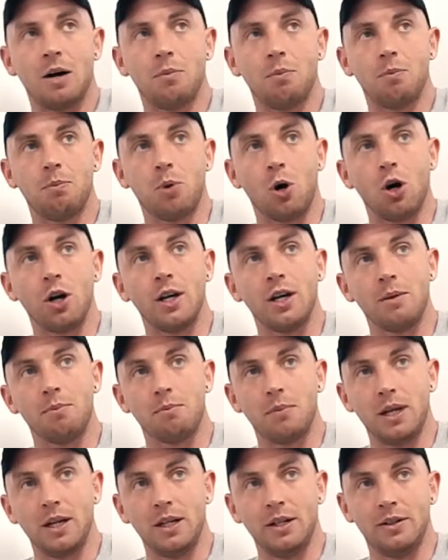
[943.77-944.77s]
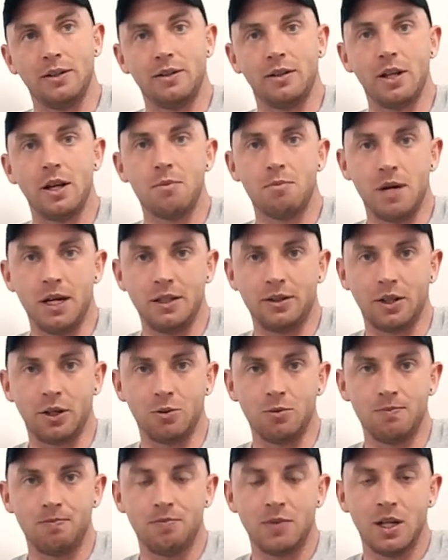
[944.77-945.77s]
but it made
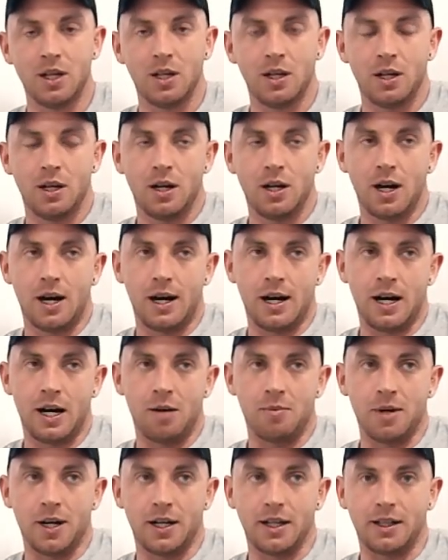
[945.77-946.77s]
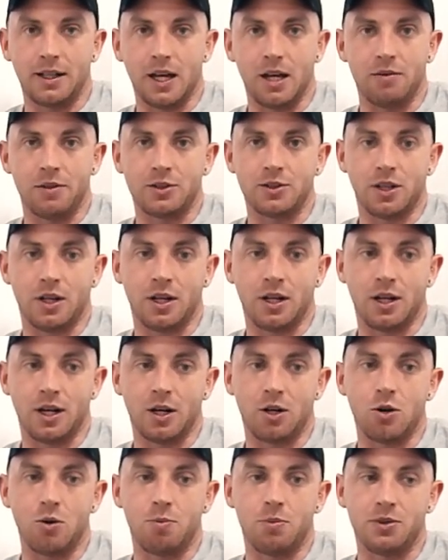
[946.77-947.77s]
do, and it gave us a
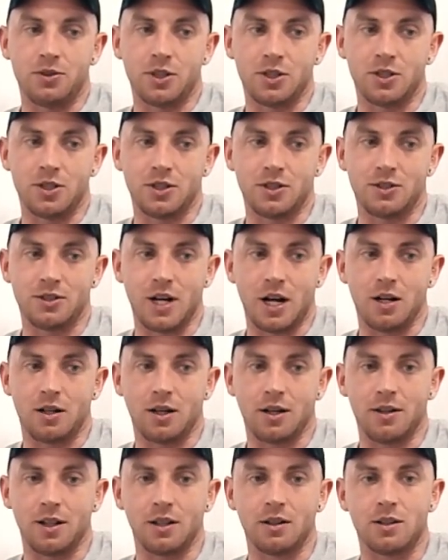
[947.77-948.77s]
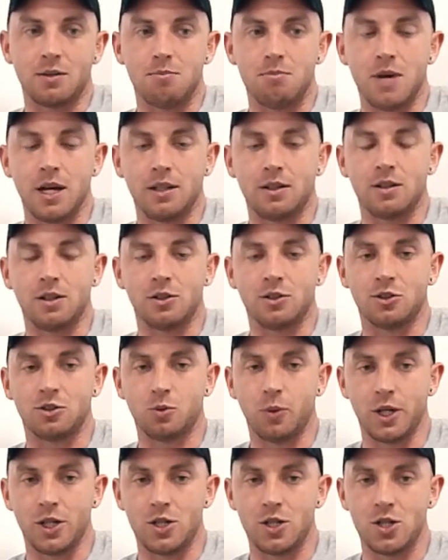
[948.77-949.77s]
good position to start. I think the mental
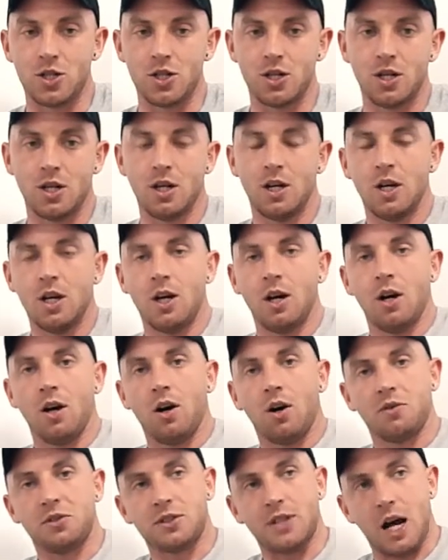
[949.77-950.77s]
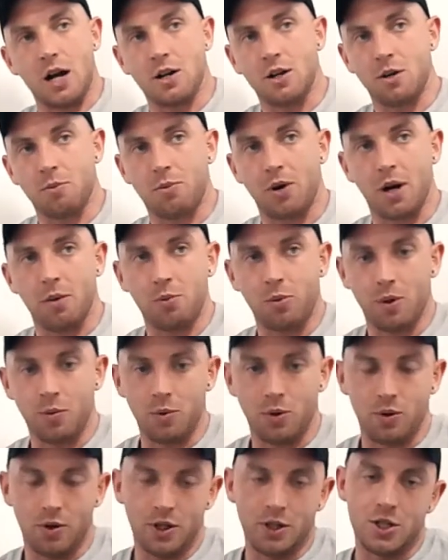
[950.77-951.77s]
switch of starting the prep when we
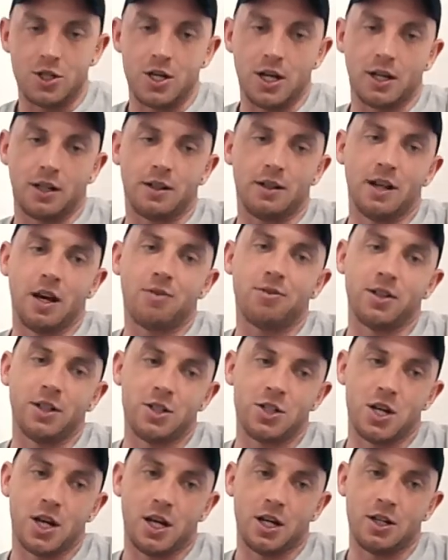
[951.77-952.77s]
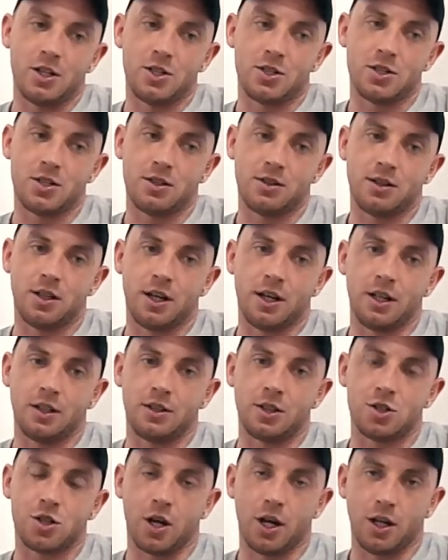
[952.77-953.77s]
were in the shed definitely changed the
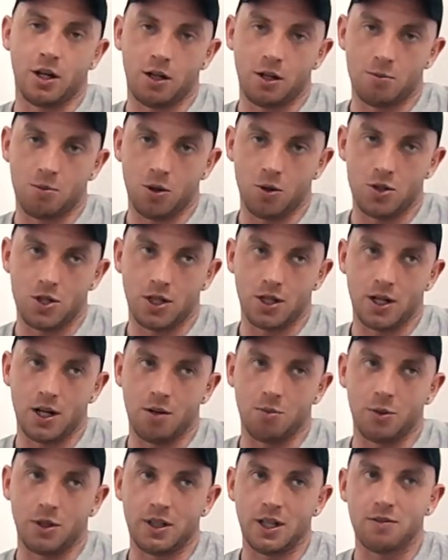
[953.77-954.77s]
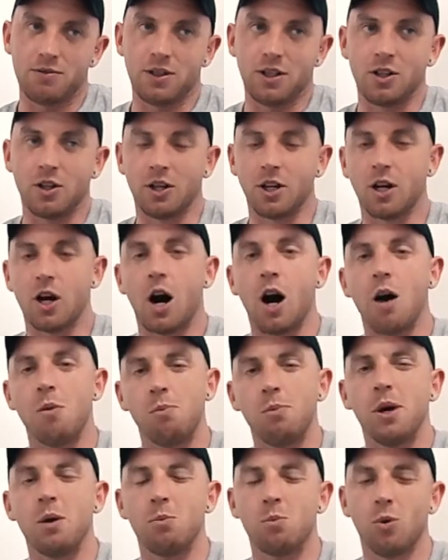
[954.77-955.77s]
training approach in there, and we definitely kind of got a
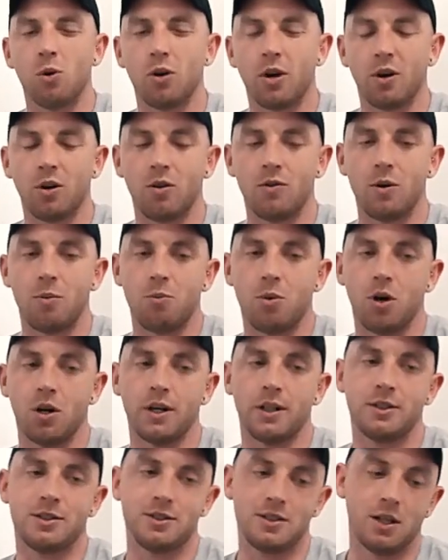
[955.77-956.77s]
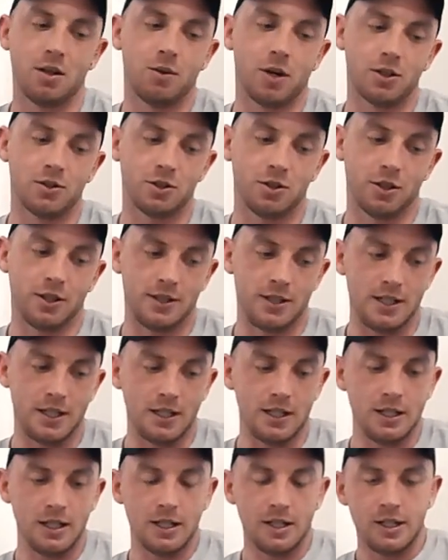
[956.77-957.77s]
bit more out of it, but it still wasn't
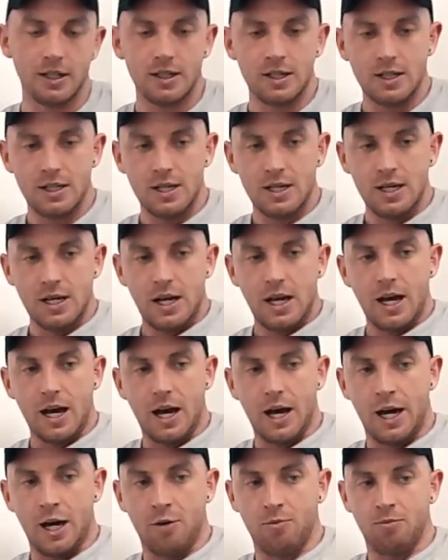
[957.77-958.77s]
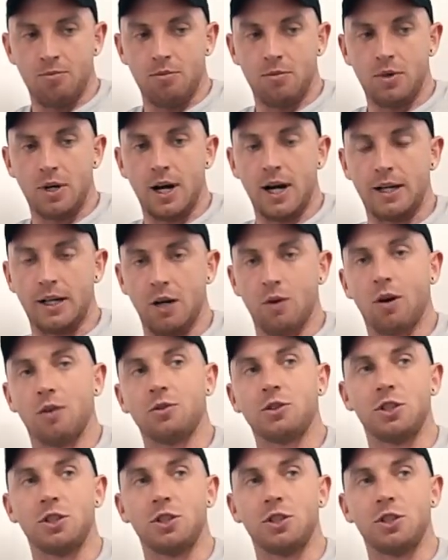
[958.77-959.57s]
ideal. And now obviously